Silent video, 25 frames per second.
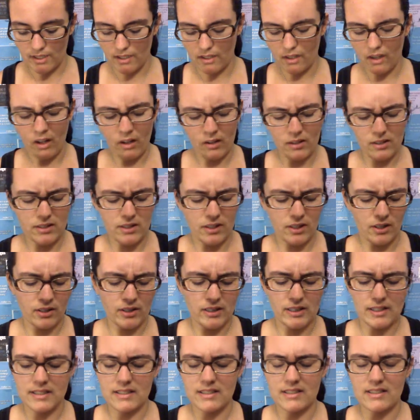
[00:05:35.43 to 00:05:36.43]
all in all,
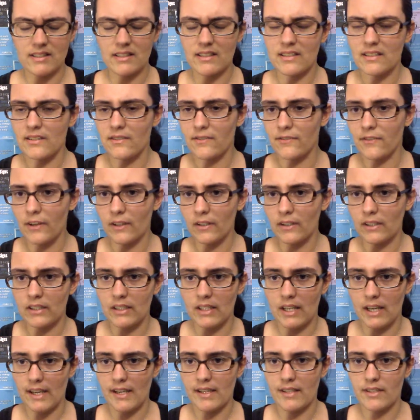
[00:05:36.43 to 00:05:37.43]
it's a fairly
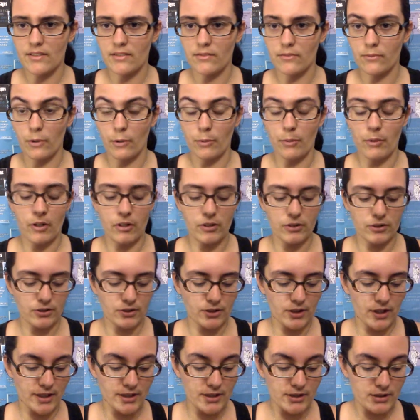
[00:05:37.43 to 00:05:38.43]
nice rope
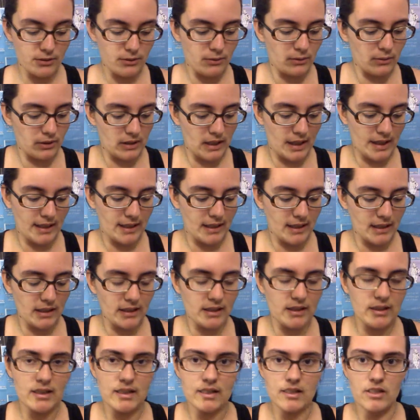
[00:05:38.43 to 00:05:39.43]
halter. I do like
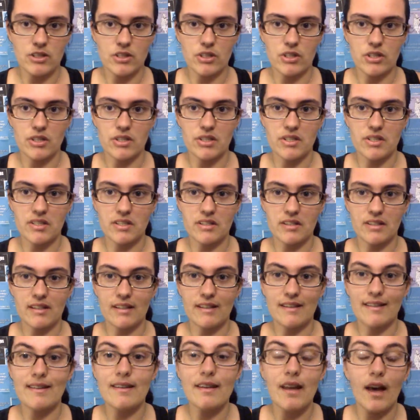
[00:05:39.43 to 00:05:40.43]
it. It's just
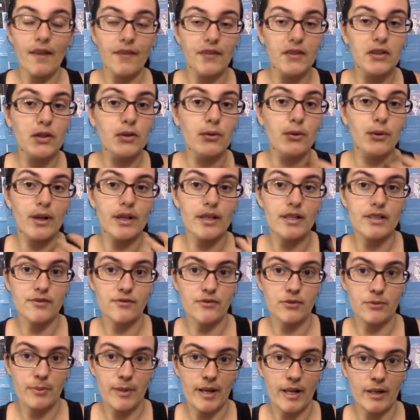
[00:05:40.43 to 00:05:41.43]
not the greatest
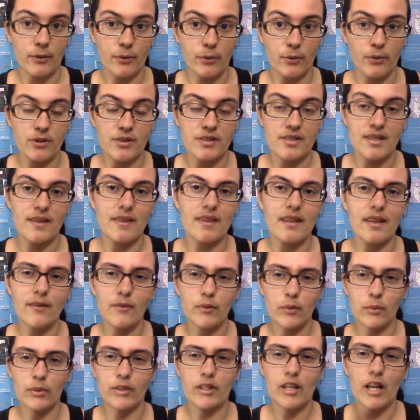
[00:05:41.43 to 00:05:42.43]
for my horse. I think if
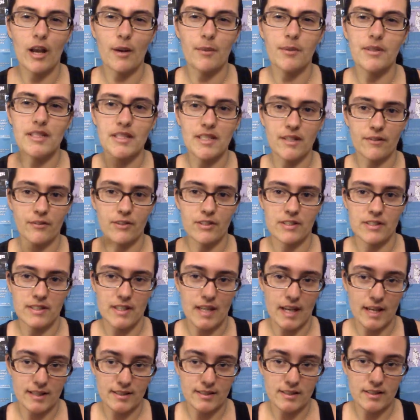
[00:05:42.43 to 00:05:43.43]
it would come in different
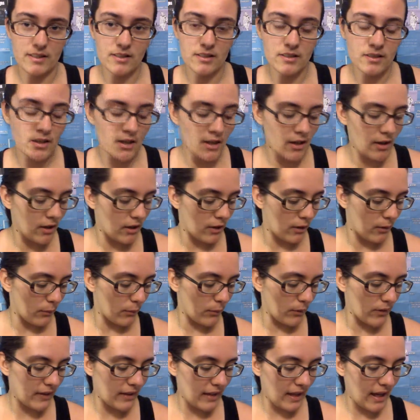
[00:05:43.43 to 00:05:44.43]
sizes
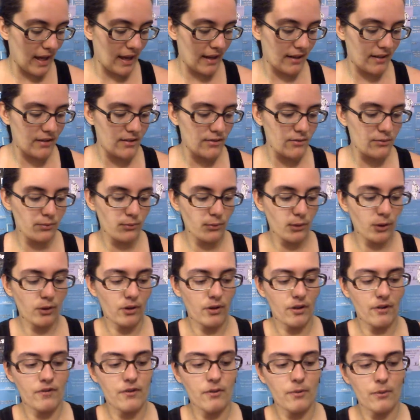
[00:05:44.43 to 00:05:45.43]
where the end
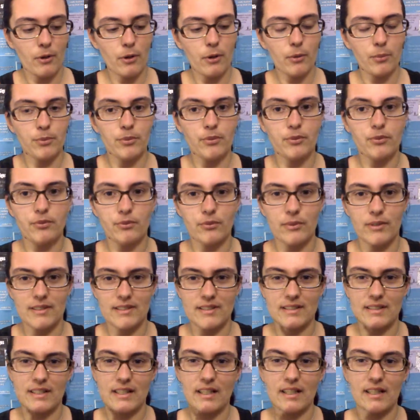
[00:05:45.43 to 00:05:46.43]
of the rope was
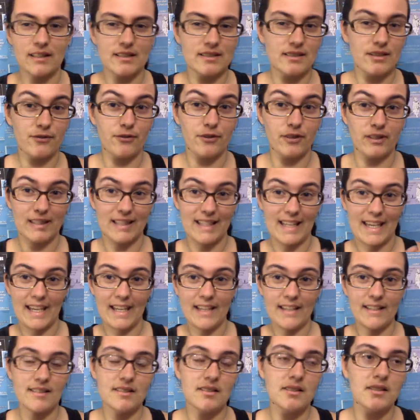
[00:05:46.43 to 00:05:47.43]
different
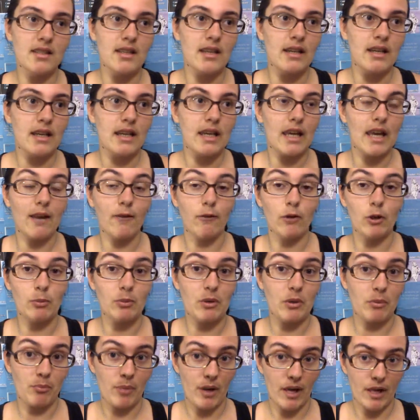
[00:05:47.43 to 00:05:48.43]
lengths, it would
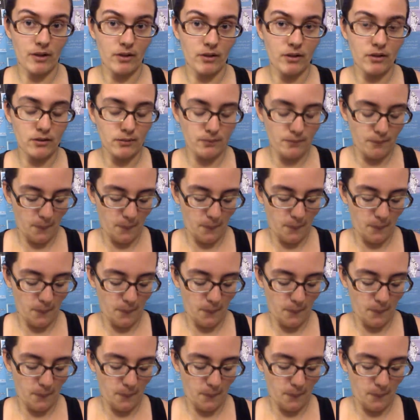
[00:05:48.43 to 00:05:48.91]
be better.